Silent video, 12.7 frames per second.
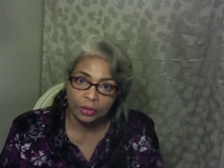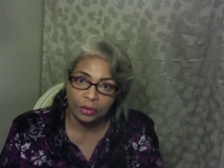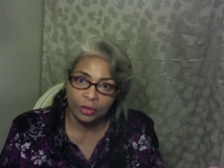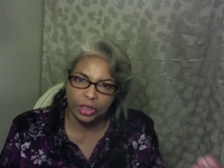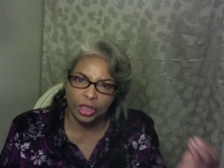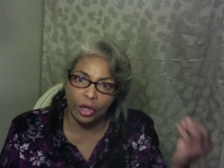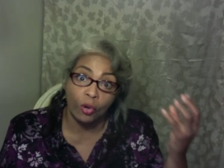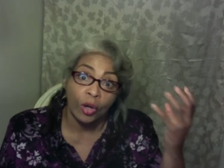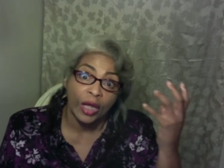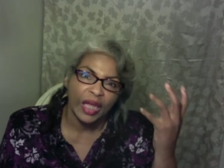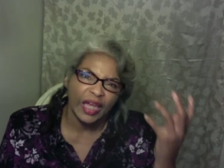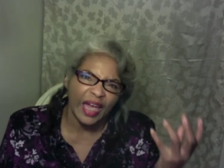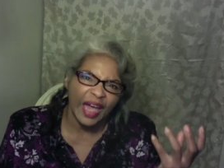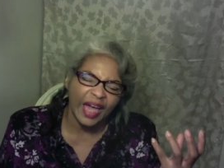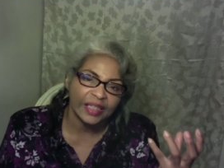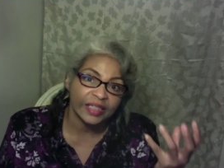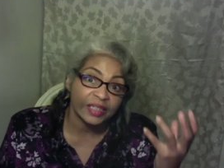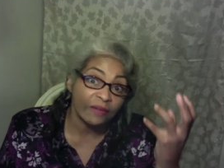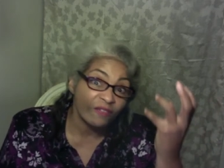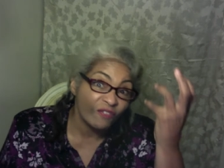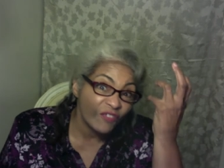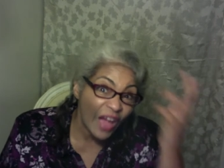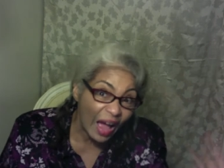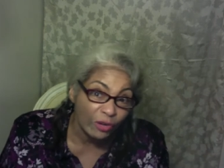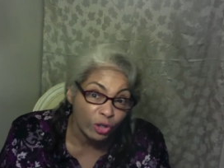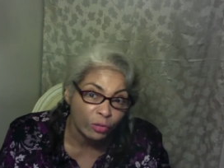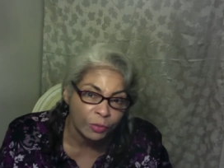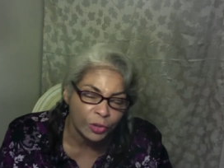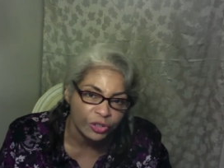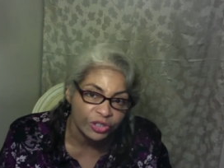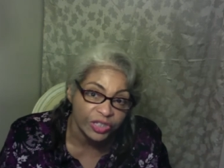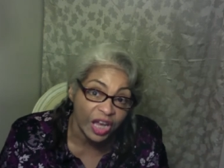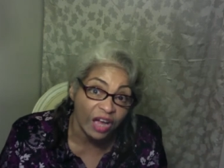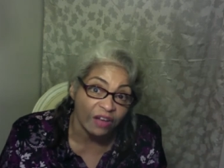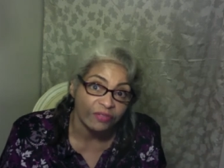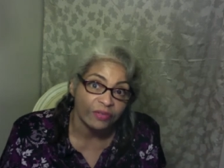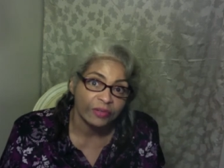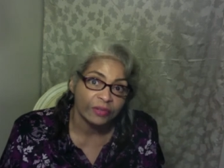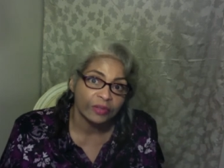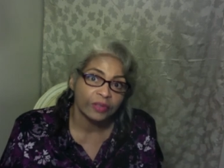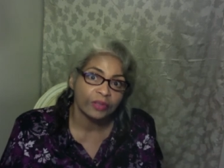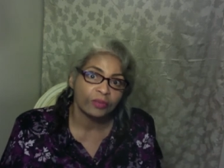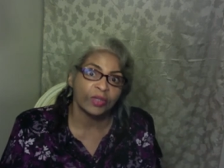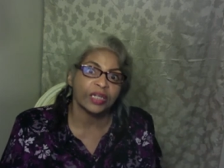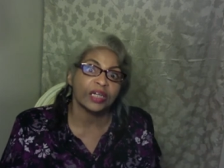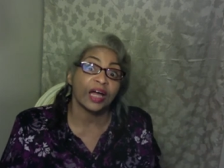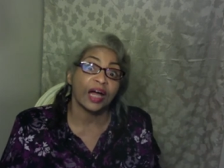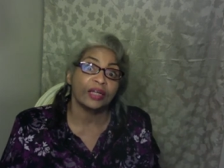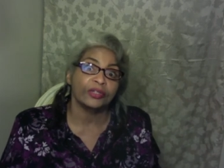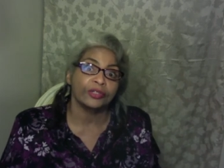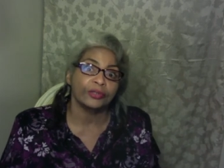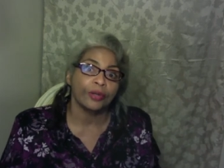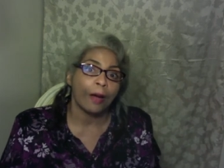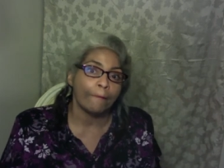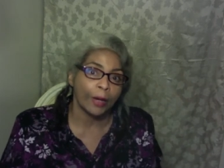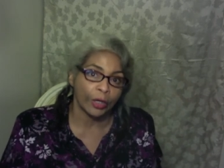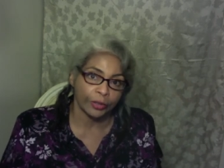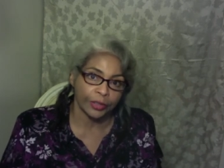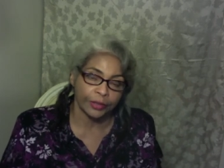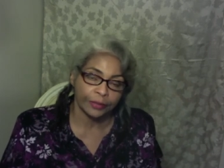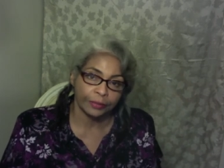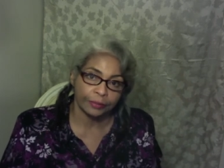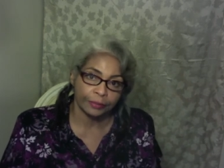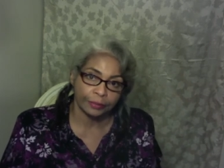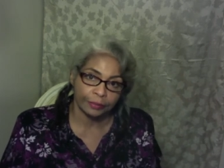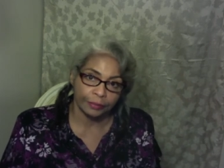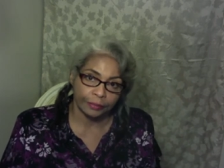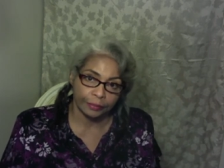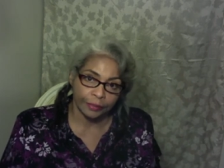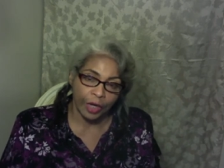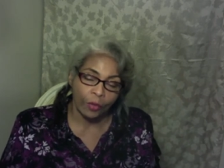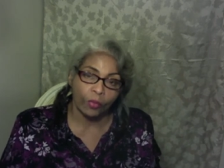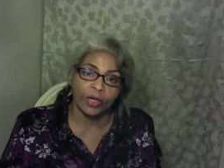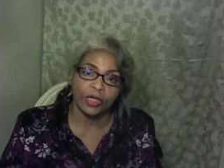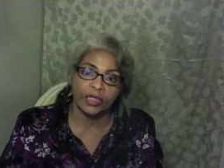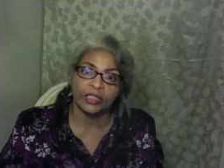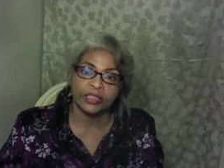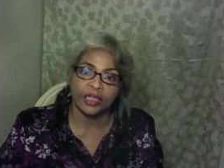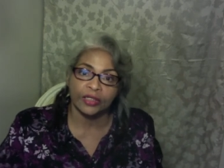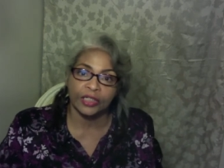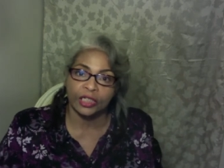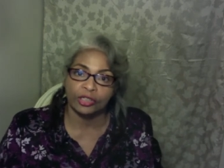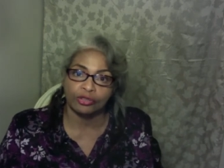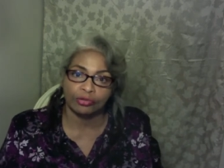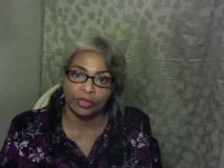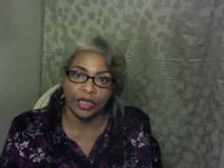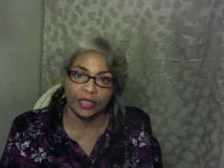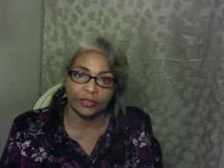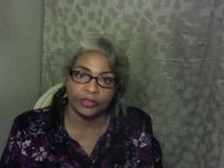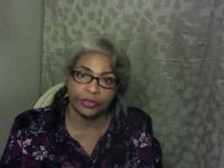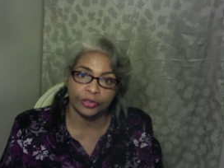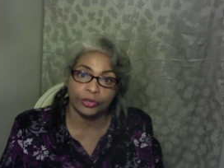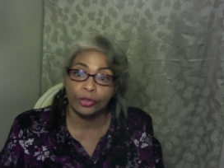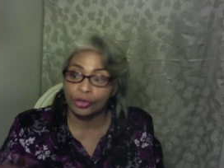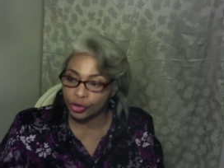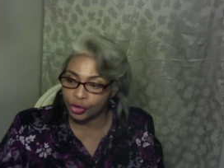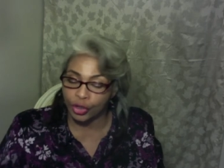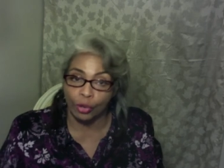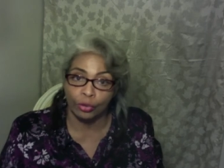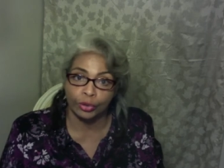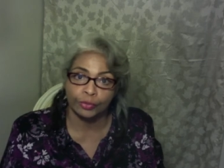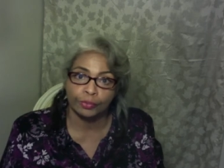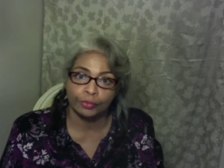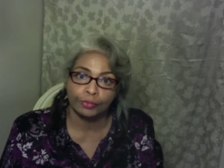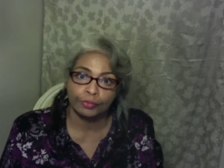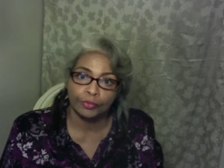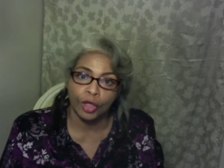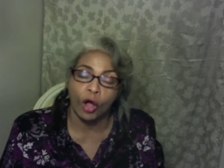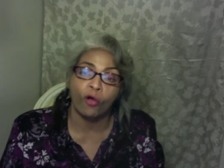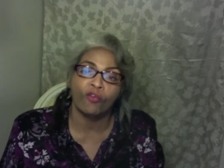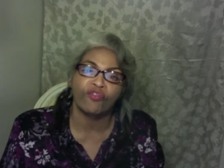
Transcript: So he had some valuable stuff. What did God do? Burn him. What did he tell the Israelites to do? Stone him. The whole